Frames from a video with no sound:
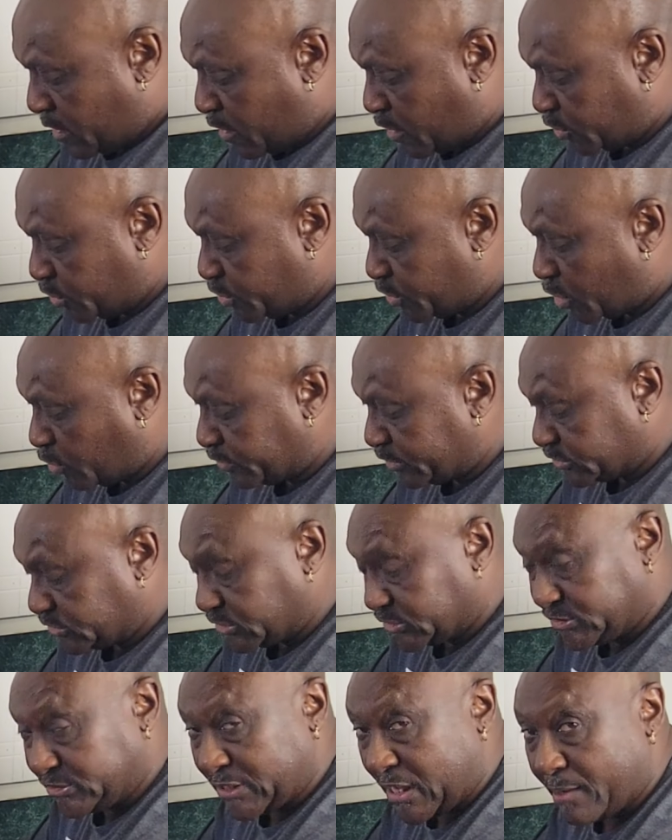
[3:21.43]
Uh, you know
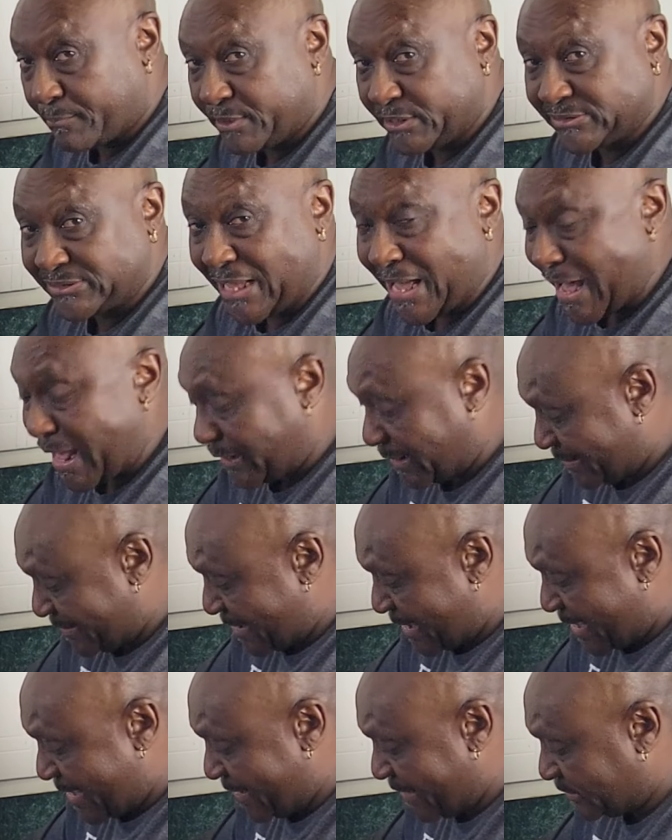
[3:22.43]
that the summer is
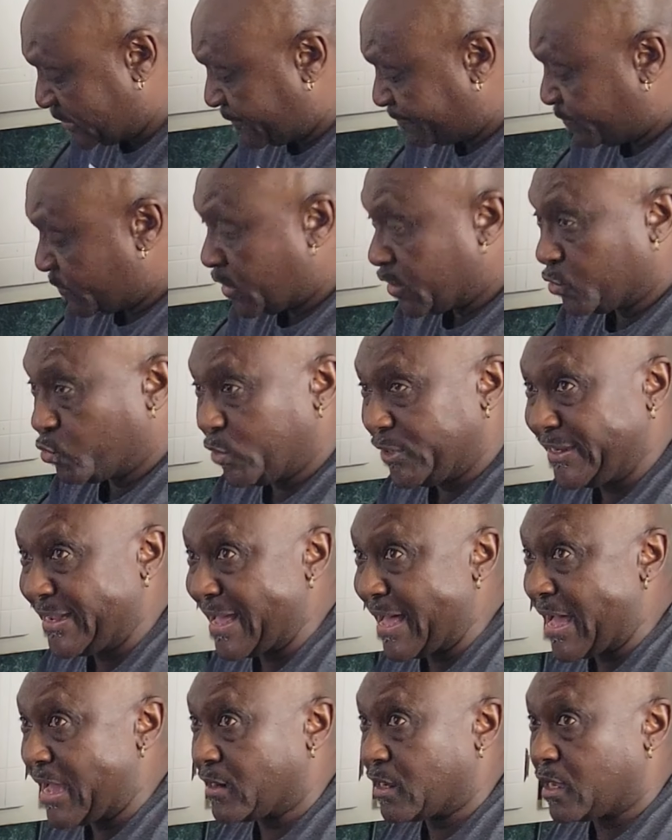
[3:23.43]
holidays. We
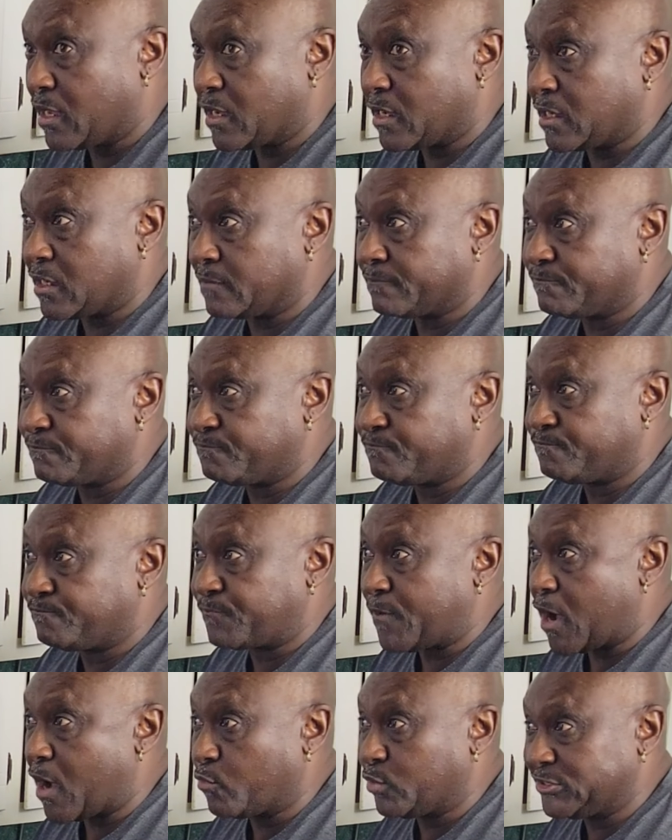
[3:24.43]
got uh,
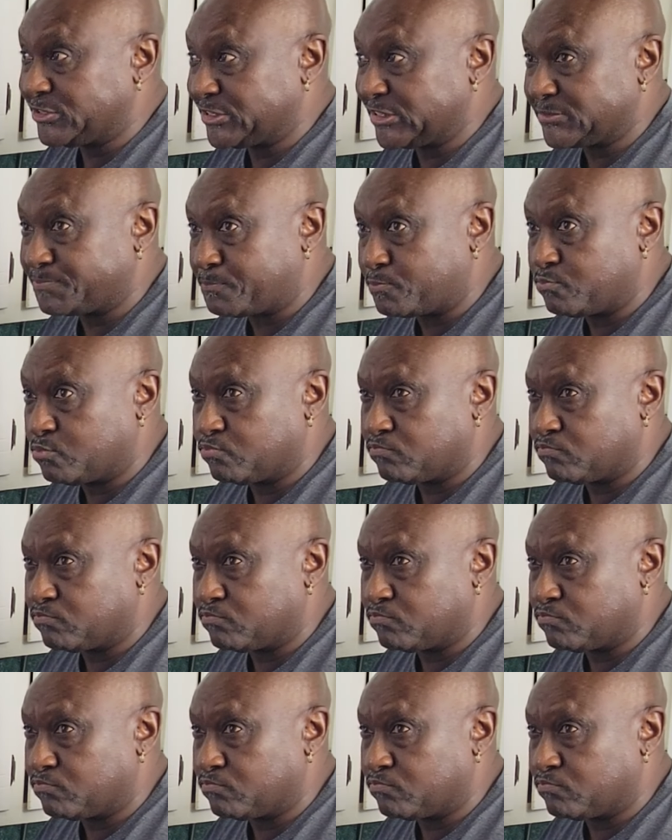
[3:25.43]
fall, we just...